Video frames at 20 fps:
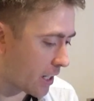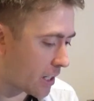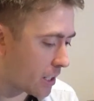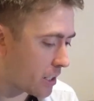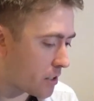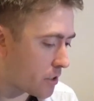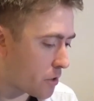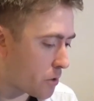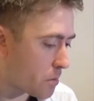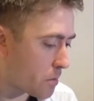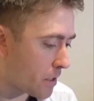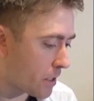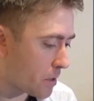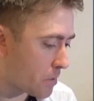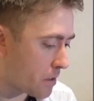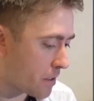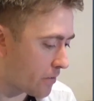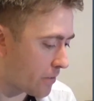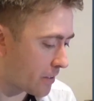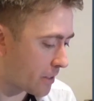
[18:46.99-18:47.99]
I'm going to do a little
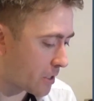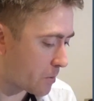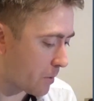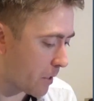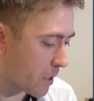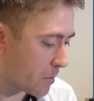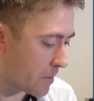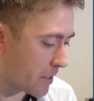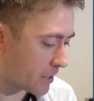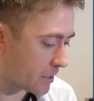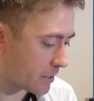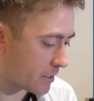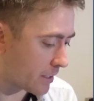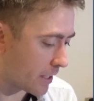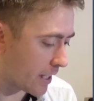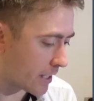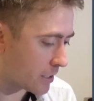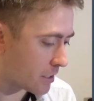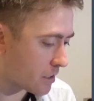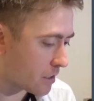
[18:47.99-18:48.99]
bit of an experimental
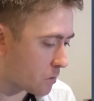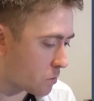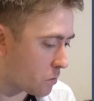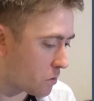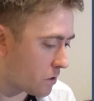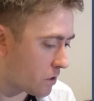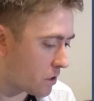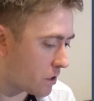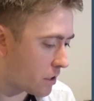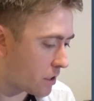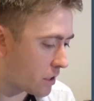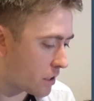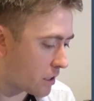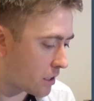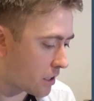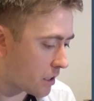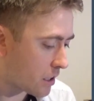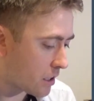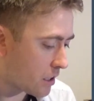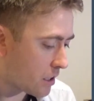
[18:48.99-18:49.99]
deck. This is
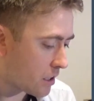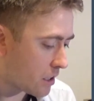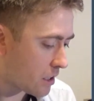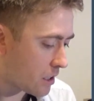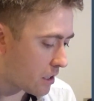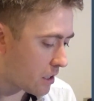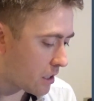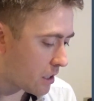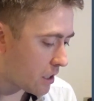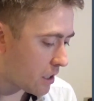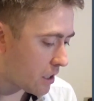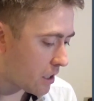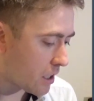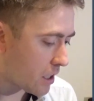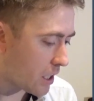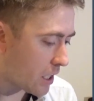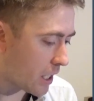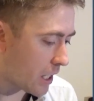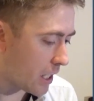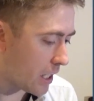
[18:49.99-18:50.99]
one
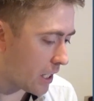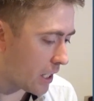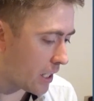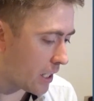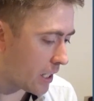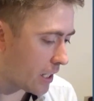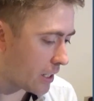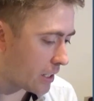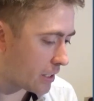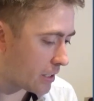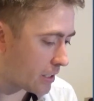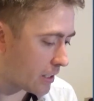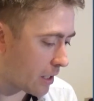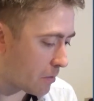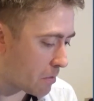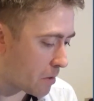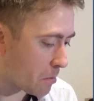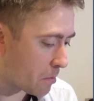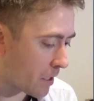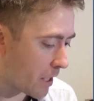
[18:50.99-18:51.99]
that
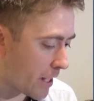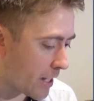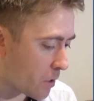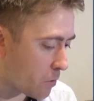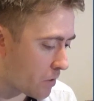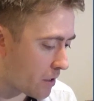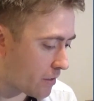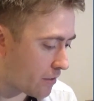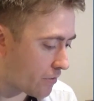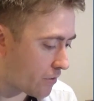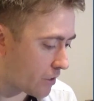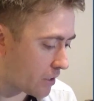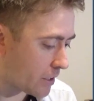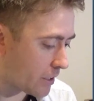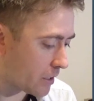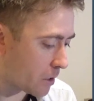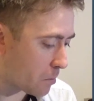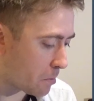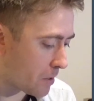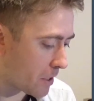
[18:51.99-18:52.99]
I've been playing with for a
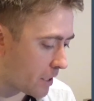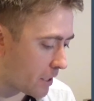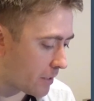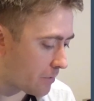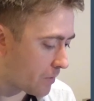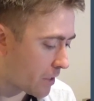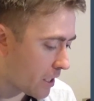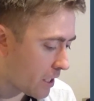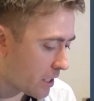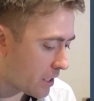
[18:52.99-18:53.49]
little bit.